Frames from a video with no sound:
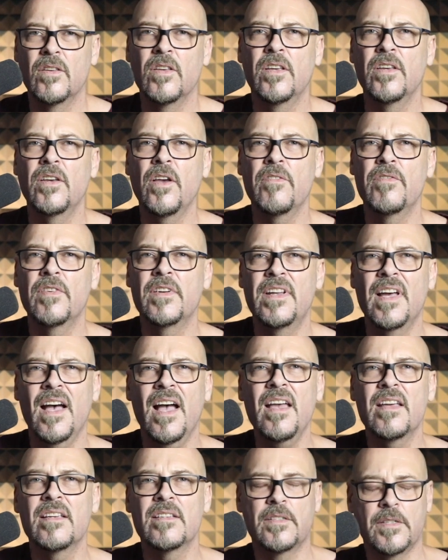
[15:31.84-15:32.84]
You can go for
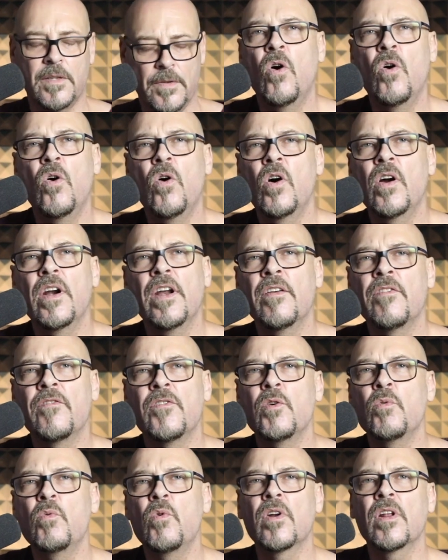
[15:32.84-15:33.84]
days. Or if
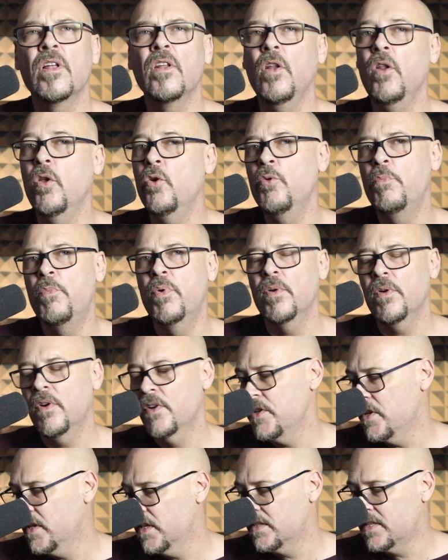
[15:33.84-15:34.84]
you want to loop on
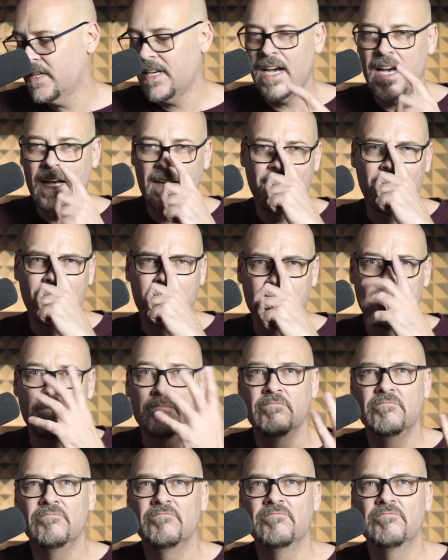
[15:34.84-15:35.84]
your guitar
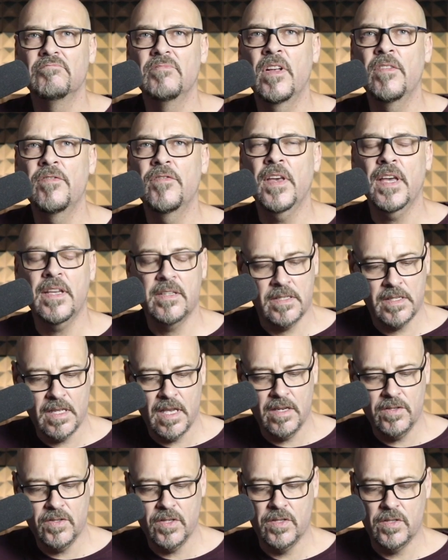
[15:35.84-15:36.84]
effects
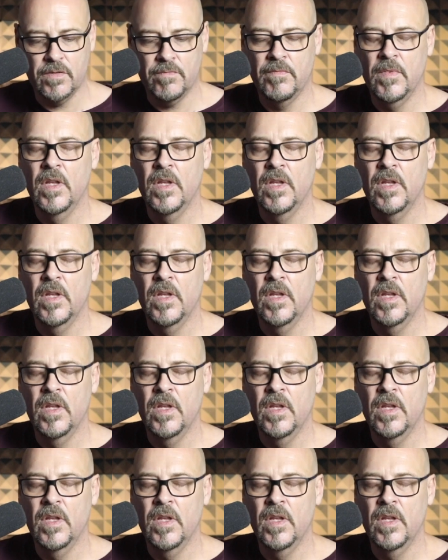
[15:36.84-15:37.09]
thing, just